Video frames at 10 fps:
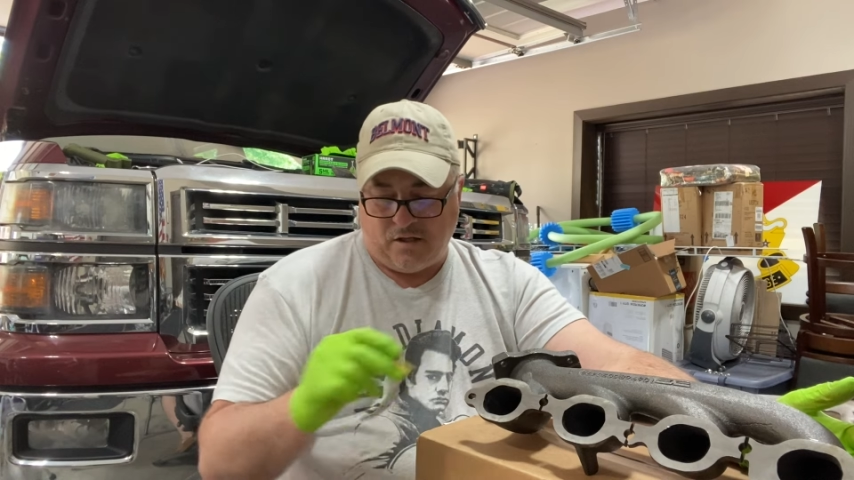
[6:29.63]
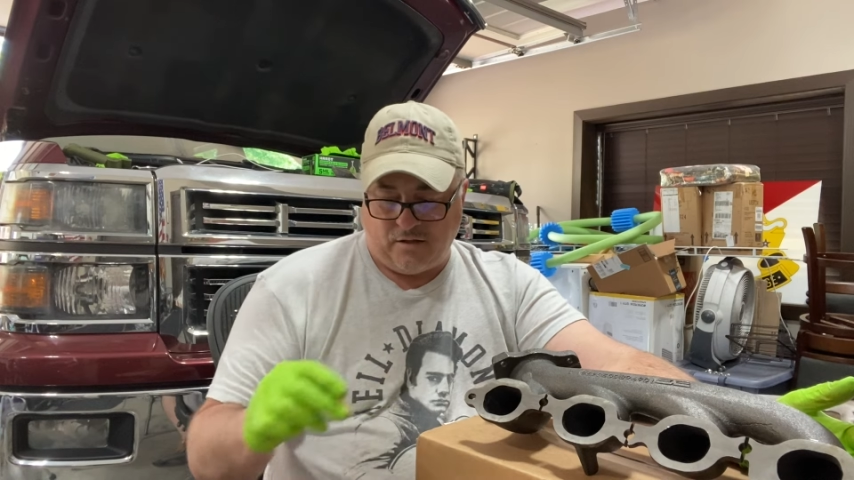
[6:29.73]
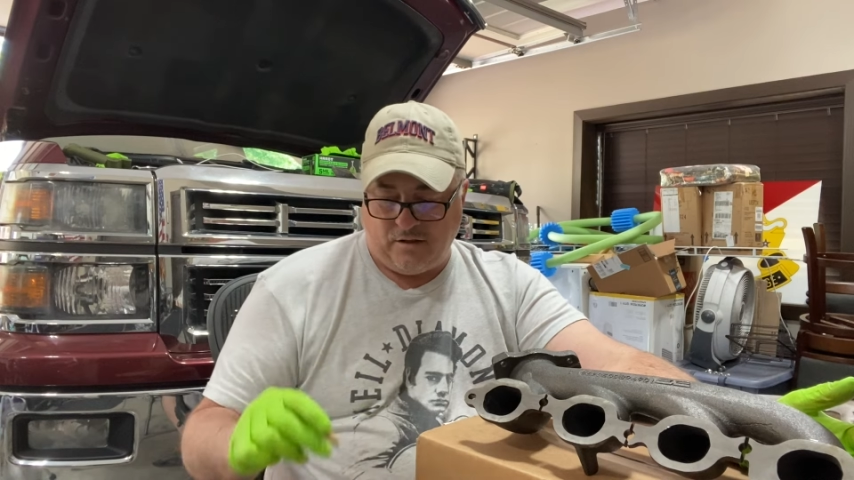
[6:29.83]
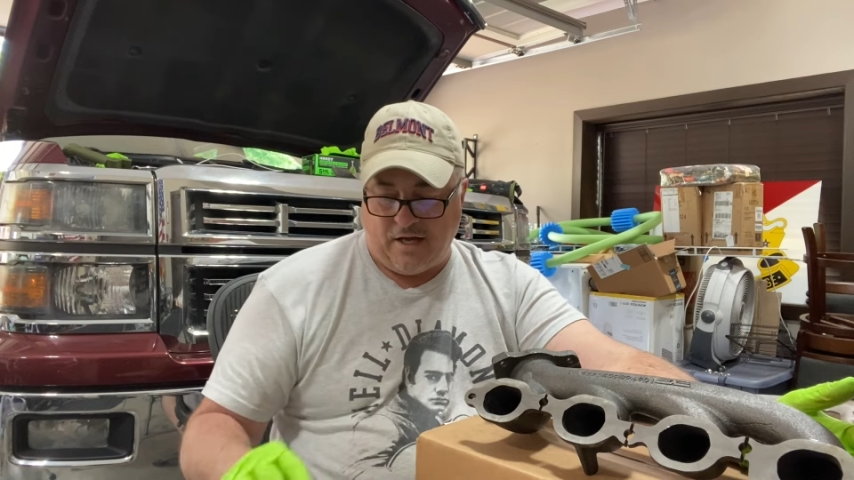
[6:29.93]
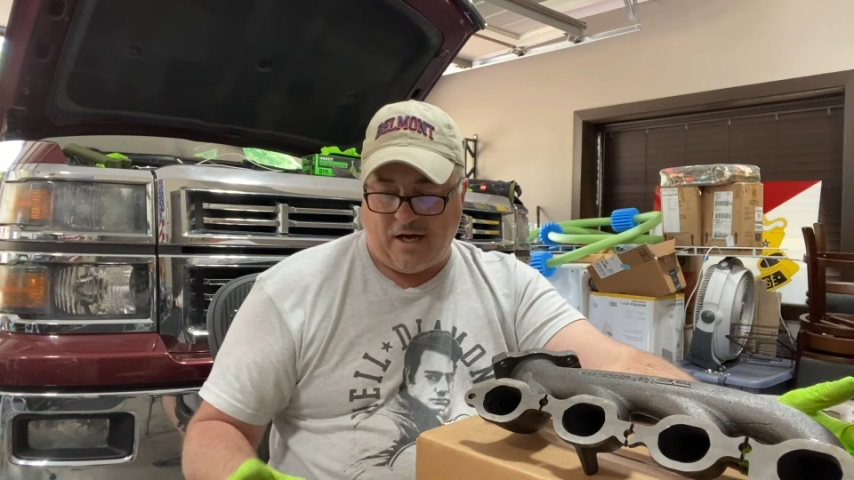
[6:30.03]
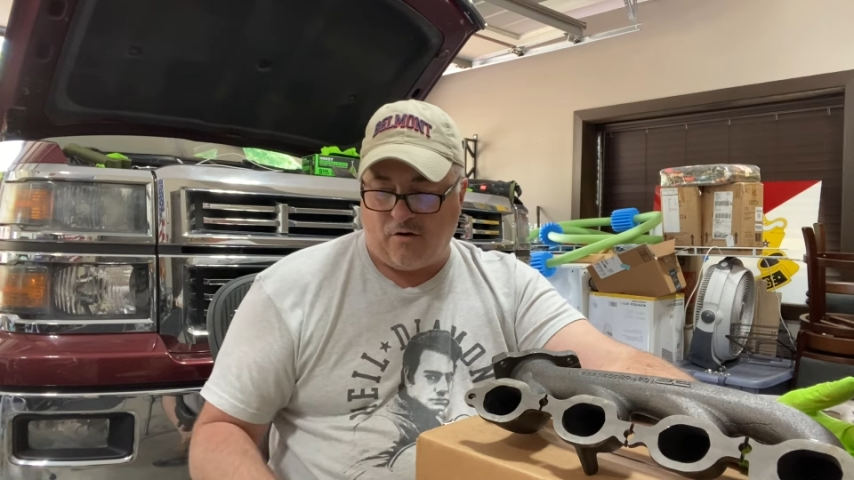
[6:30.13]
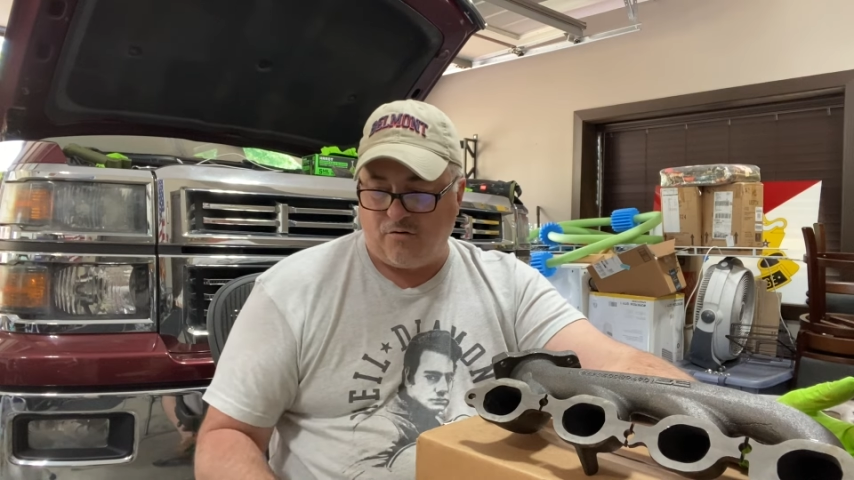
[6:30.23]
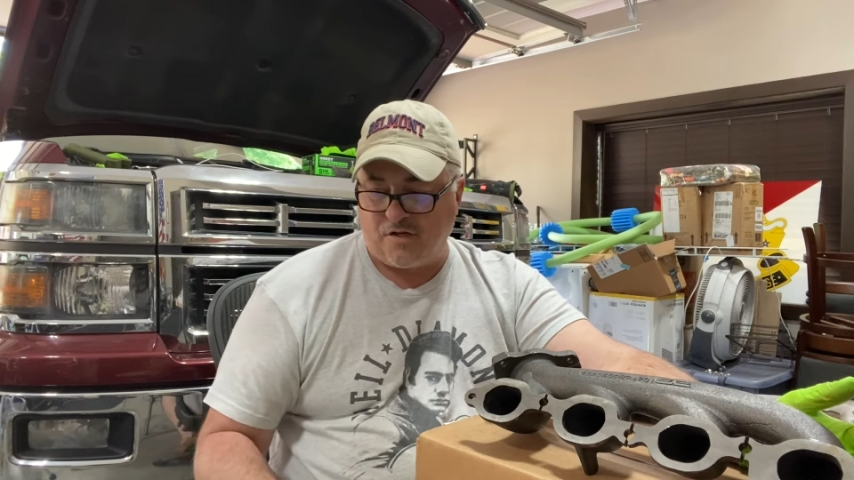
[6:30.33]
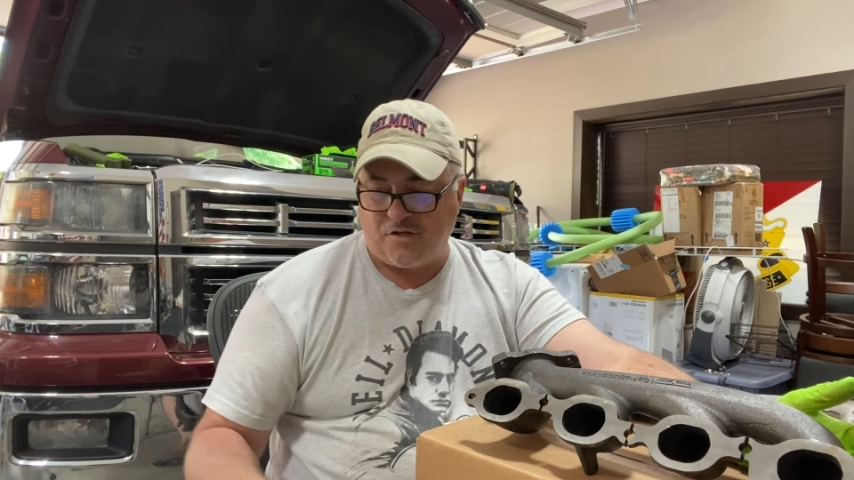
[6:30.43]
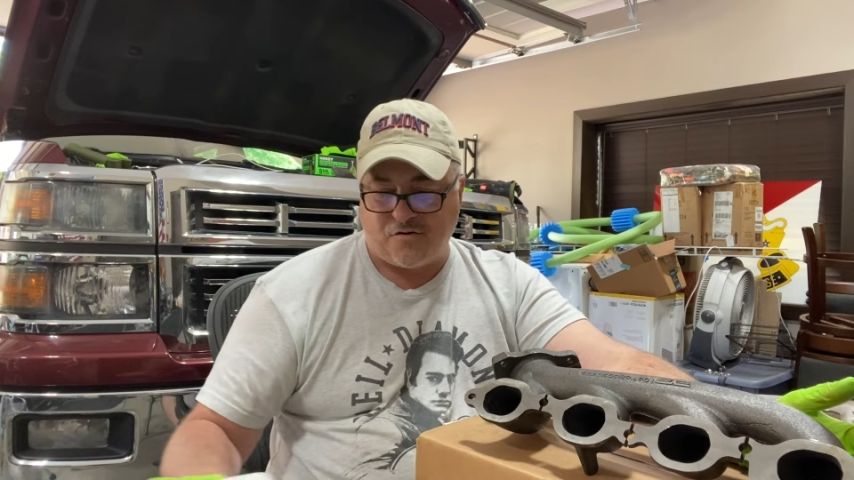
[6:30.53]
Now, it
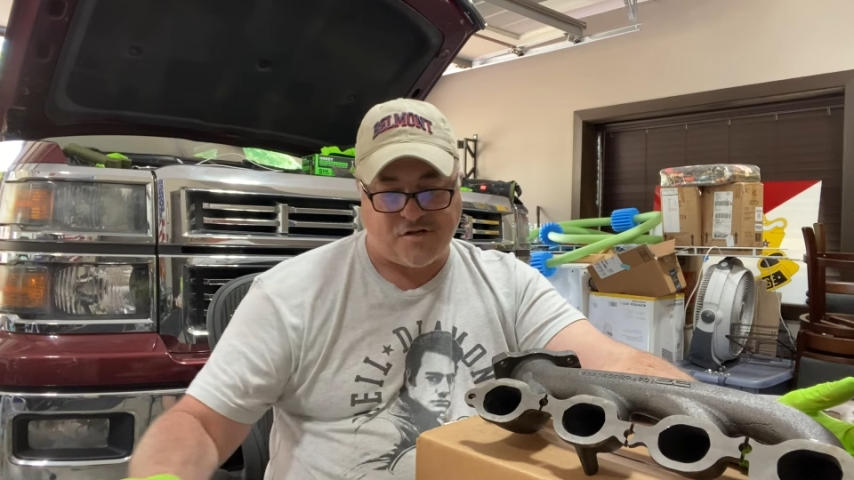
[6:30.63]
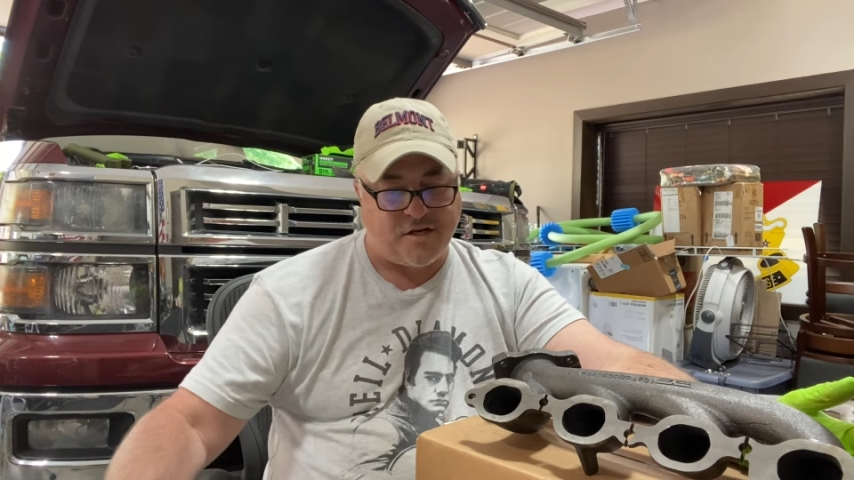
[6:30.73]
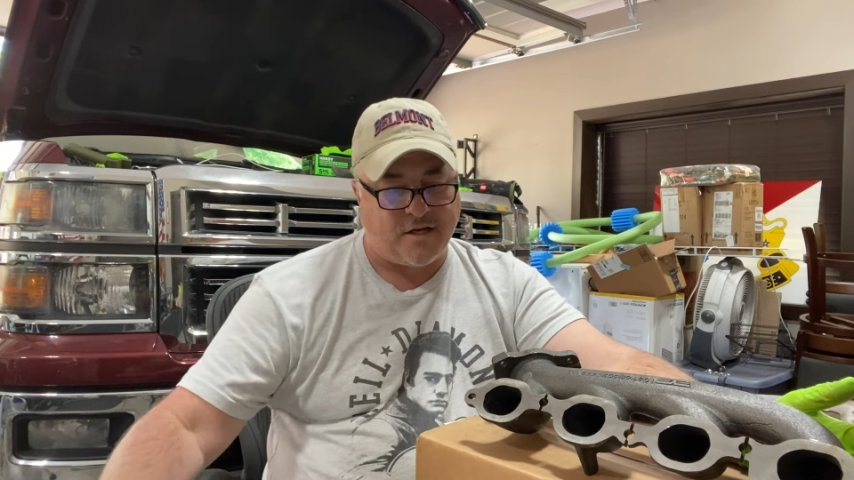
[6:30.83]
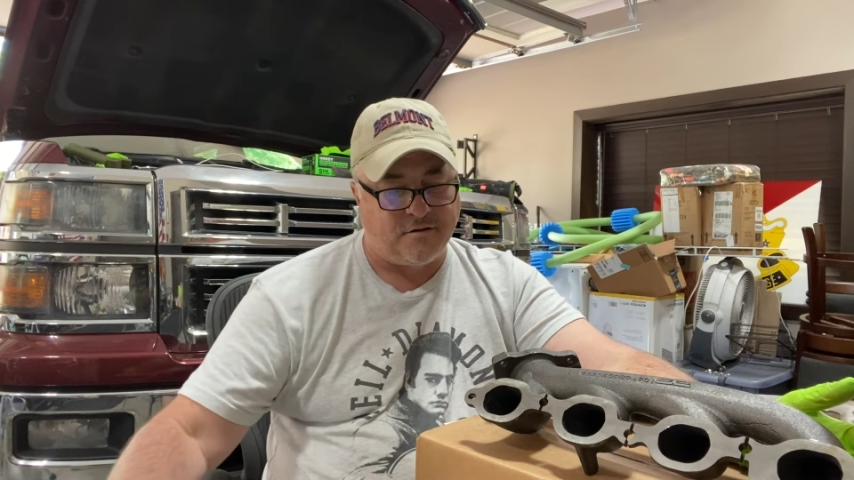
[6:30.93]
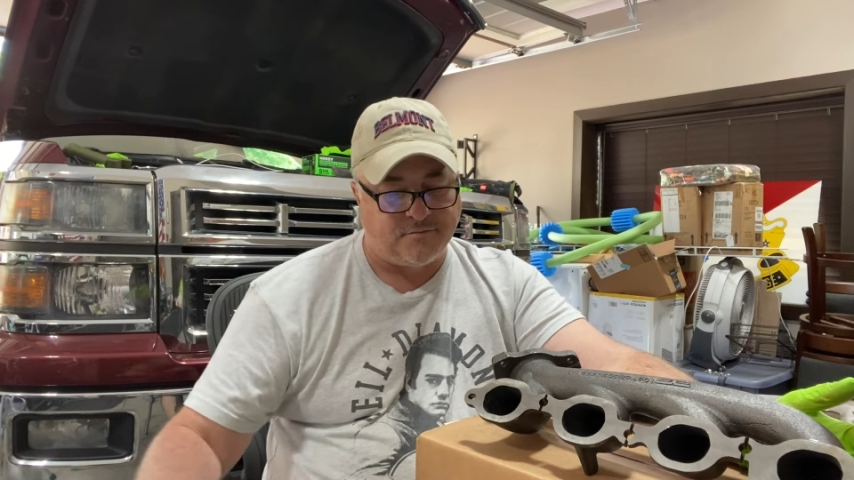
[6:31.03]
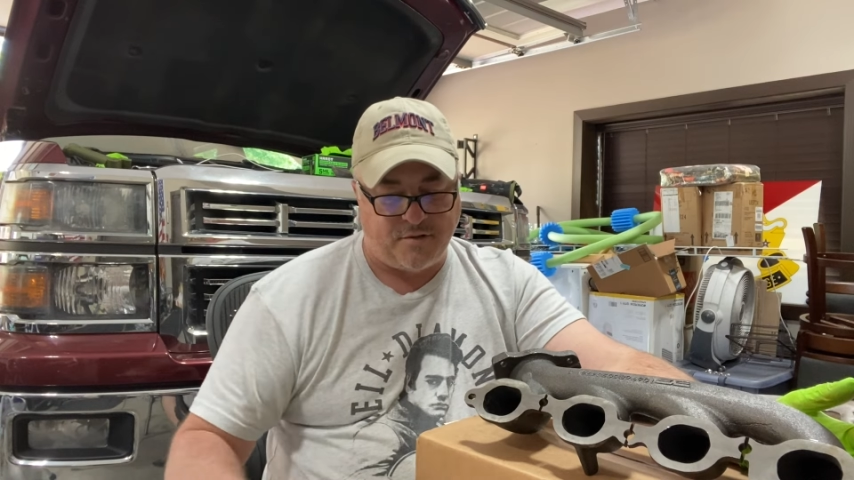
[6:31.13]
was interesting